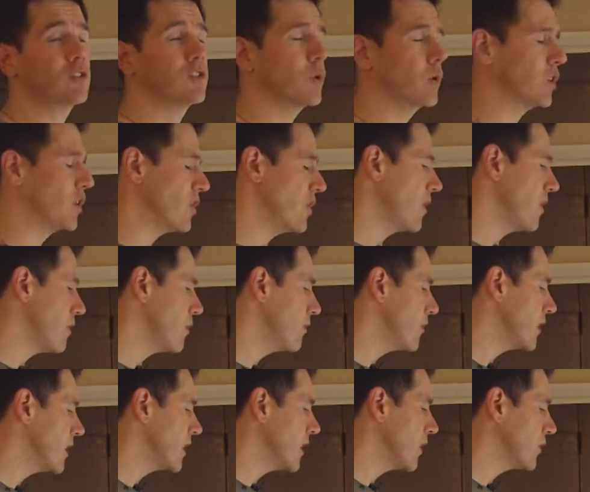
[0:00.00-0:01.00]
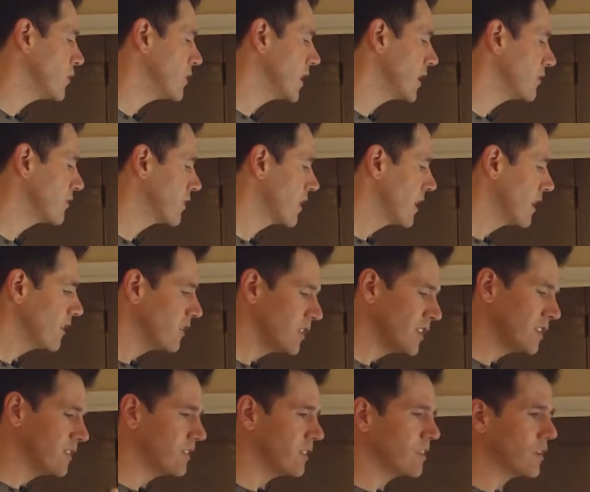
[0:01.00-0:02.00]
too on another video. Just
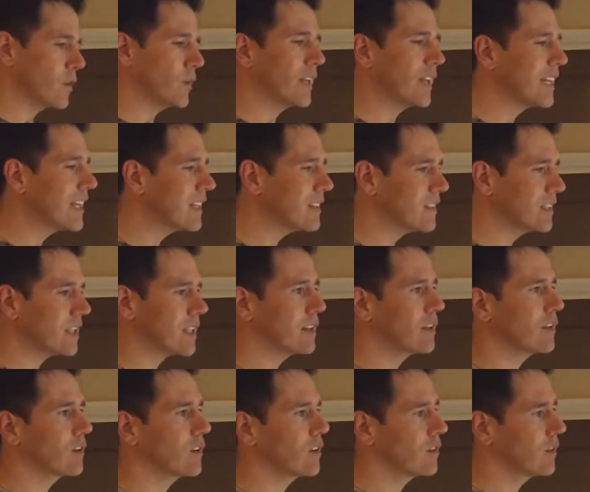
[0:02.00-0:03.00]
you know, easy,